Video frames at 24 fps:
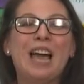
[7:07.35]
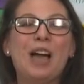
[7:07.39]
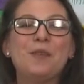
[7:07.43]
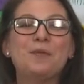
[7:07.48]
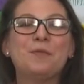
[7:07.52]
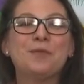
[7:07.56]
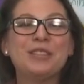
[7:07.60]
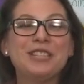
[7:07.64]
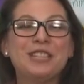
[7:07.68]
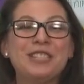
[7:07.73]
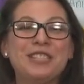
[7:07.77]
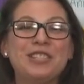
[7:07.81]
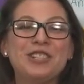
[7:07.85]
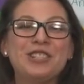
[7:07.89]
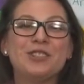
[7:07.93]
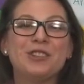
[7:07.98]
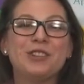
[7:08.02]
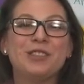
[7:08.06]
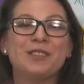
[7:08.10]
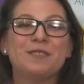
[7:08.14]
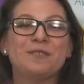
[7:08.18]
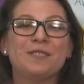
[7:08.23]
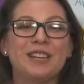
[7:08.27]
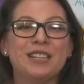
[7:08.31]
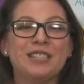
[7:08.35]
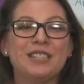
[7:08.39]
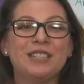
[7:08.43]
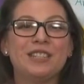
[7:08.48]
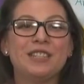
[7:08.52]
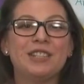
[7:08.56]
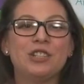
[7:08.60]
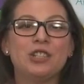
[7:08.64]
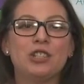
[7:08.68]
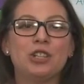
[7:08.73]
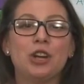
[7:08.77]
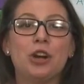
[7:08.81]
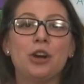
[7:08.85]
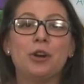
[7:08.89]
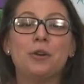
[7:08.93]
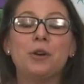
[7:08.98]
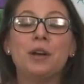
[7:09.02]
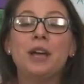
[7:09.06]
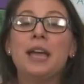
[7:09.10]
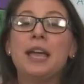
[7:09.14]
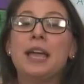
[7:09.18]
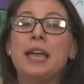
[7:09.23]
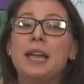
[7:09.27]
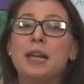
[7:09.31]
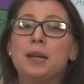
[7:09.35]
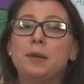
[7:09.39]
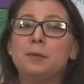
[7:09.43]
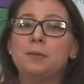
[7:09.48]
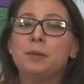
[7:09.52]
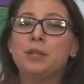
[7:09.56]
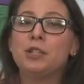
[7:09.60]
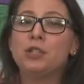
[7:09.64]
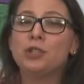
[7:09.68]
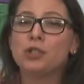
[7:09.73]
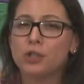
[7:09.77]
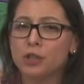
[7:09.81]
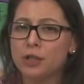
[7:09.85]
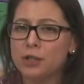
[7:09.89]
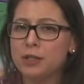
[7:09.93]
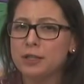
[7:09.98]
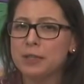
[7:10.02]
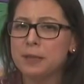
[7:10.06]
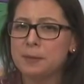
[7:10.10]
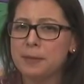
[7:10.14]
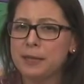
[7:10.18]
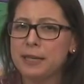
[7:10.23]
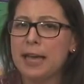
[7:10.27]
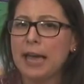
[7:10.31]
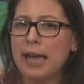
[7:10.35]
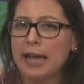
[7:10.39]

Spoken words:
Please enjoy the rest of the show and be sure to be